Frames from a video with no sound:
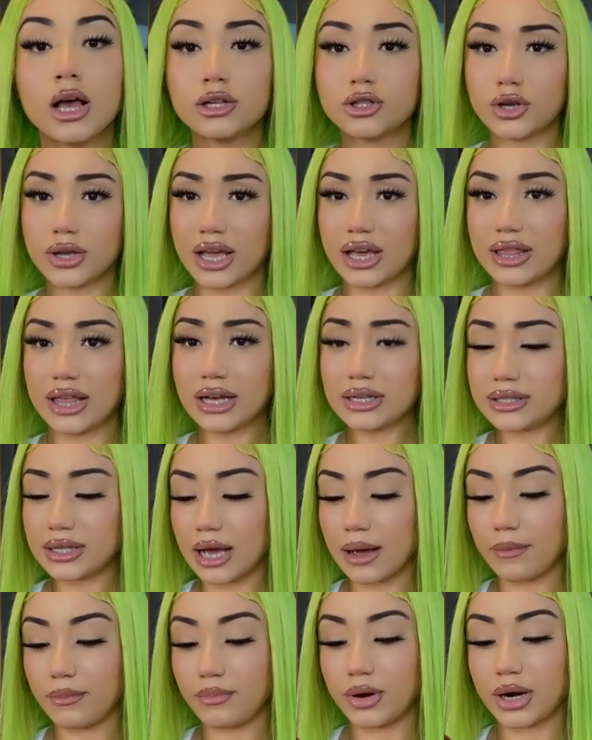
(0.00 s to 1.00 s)
So, yeah, that's
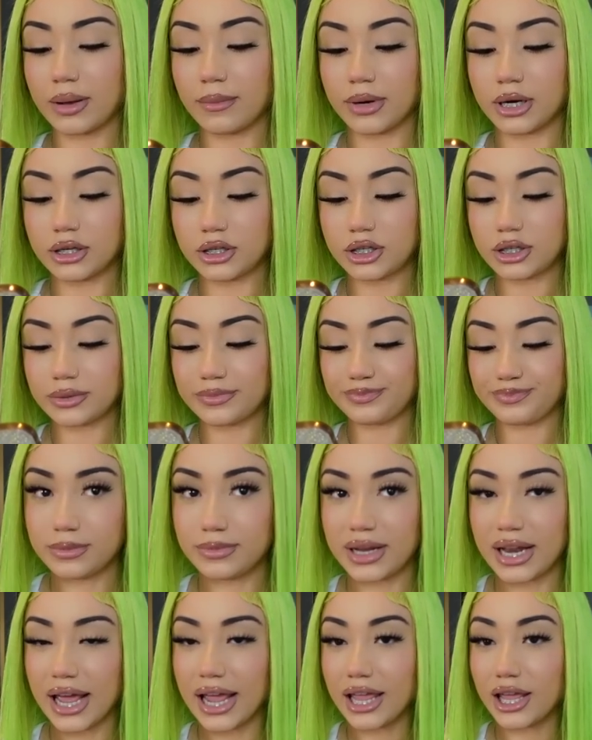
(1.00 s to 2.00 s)
that pretty much.
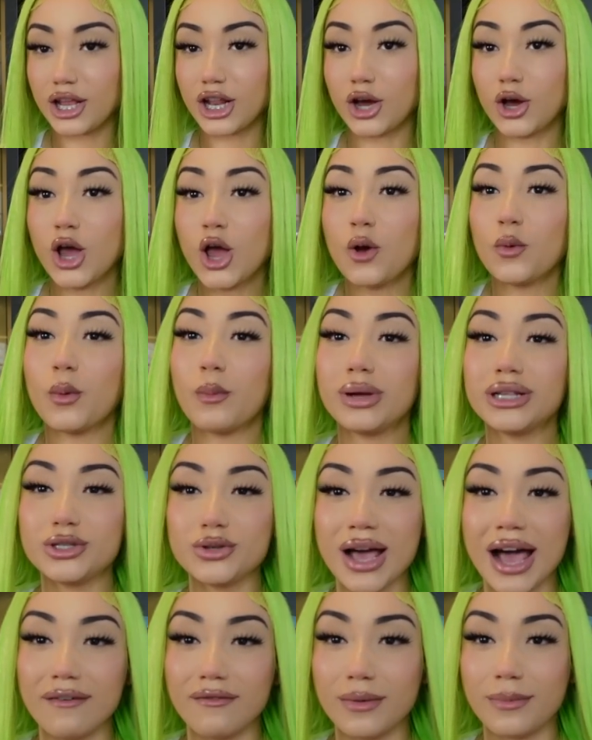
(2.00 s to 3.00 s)
But, like, you know, when we do
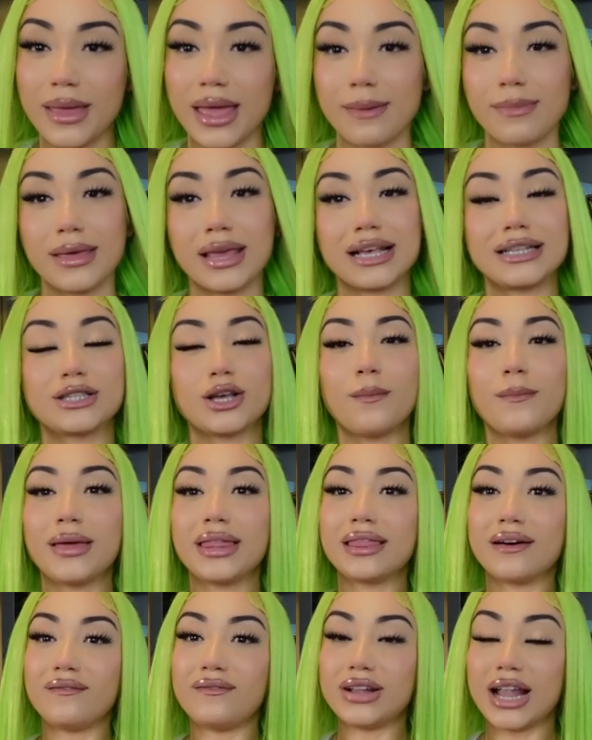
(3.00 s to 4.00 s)
have a baby, it's going to
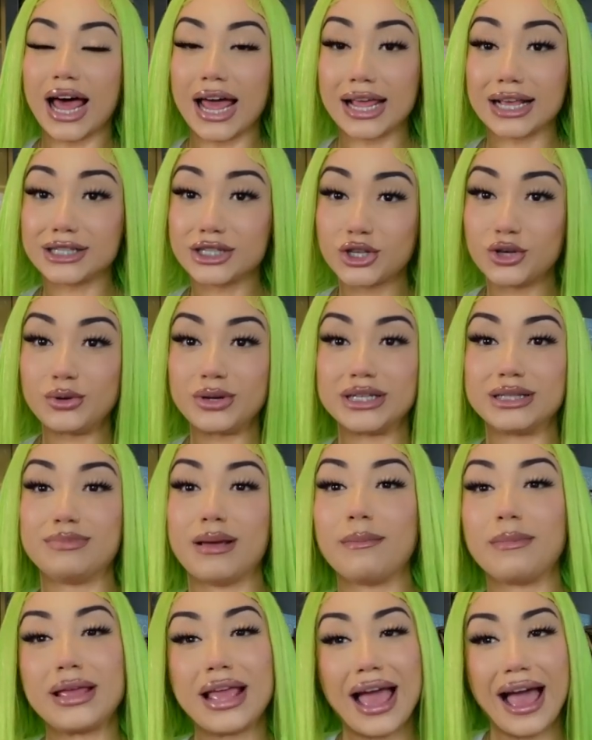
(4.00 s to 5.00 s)
be the flyest, cutest
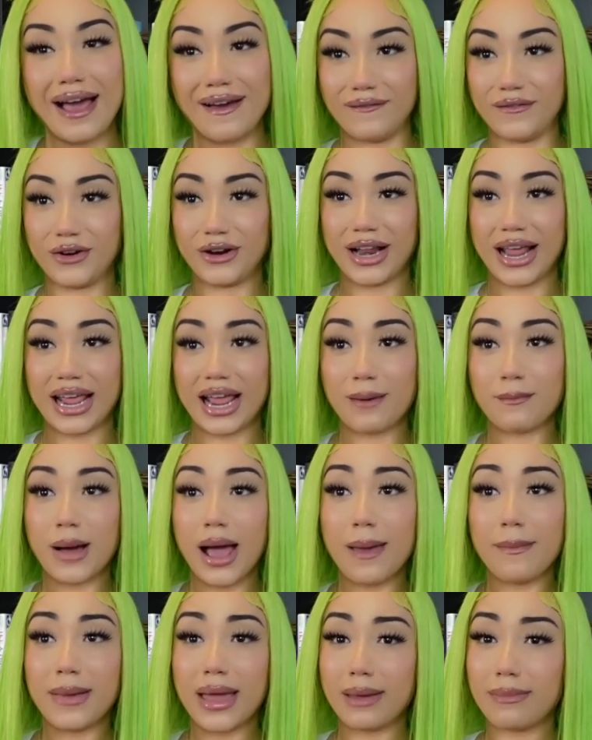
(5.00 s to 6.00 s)
baby ever. Like,
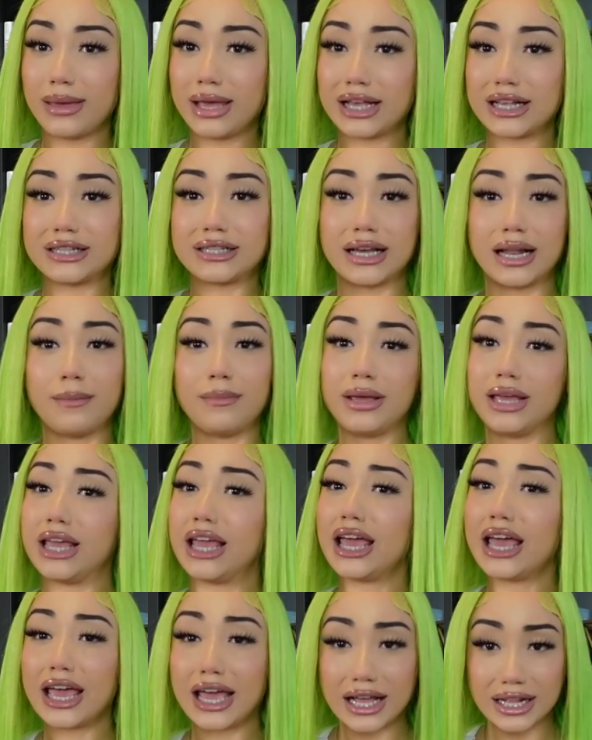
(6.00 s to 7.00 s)
my baby is going to be
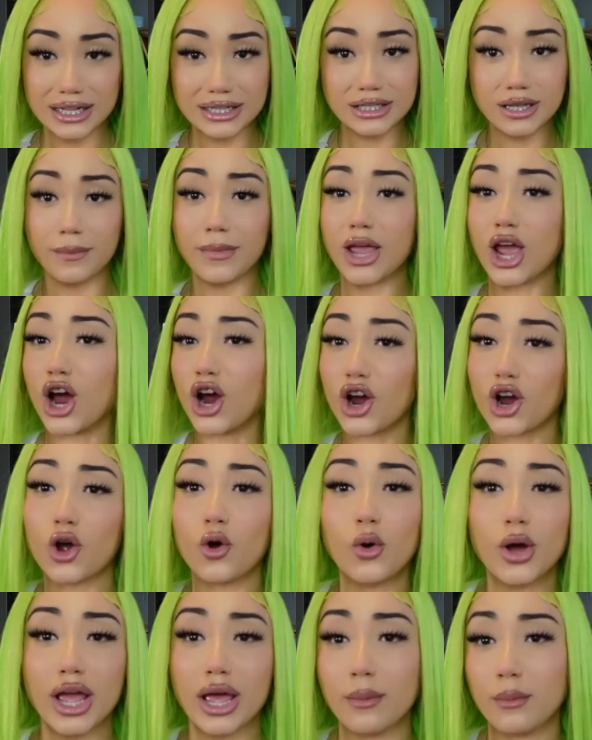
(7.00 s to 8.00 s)
it. It's going to be her
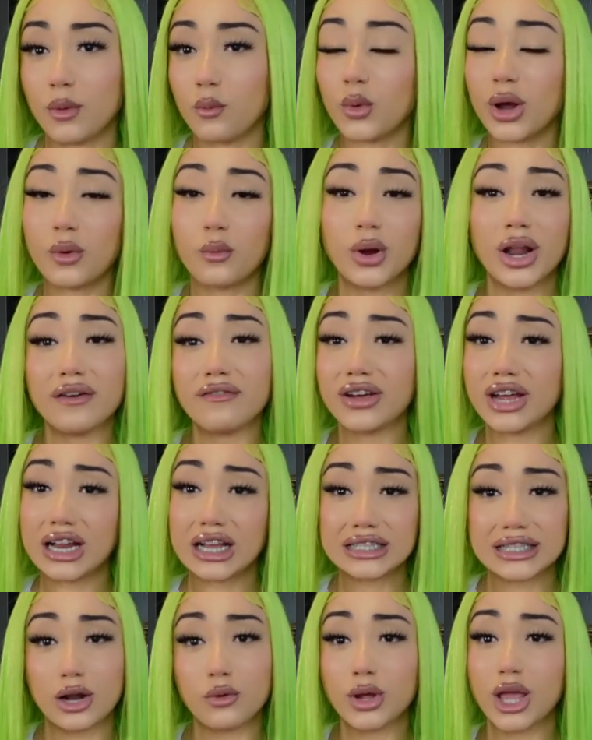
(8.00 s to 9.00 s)
or him. Whatever it
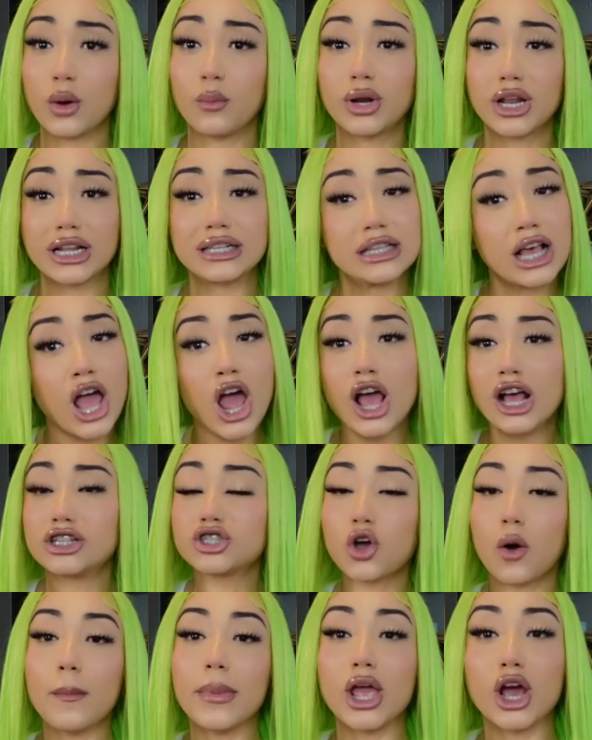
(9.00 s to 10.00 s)
is, I don't care what it is, it's
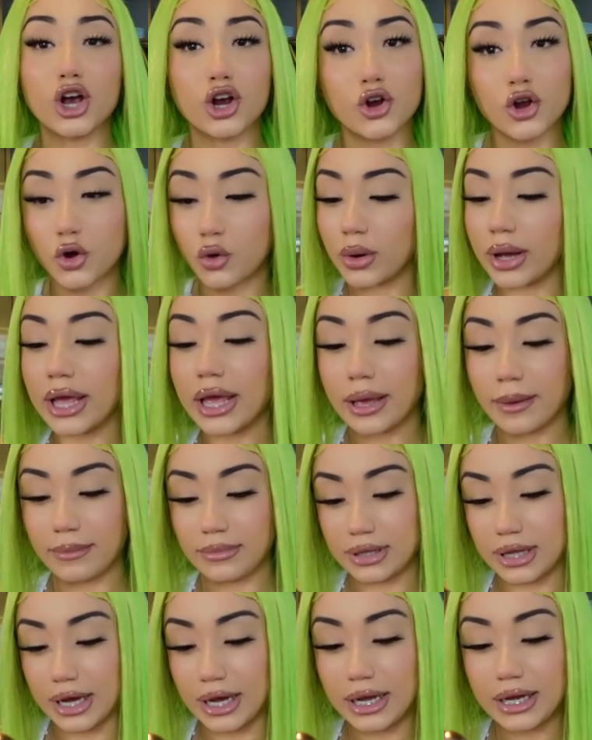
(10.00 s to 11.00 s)
going to be her or
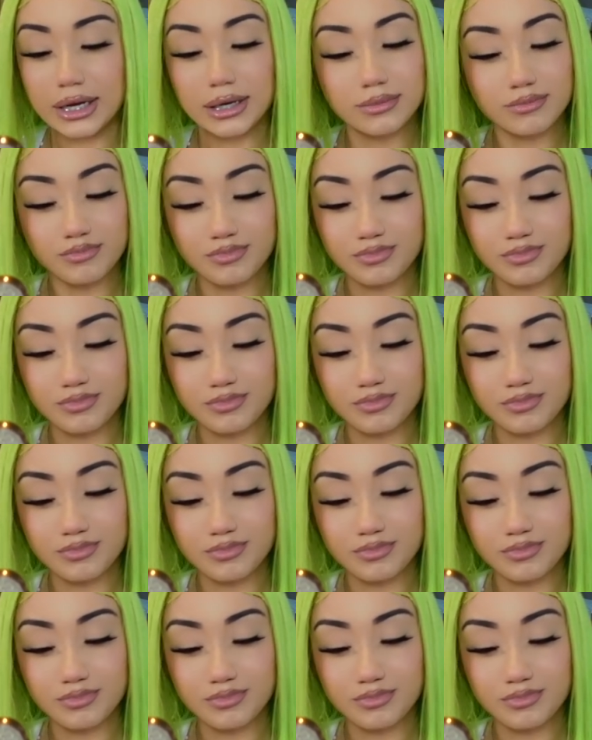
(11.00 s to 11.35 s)
him. Like,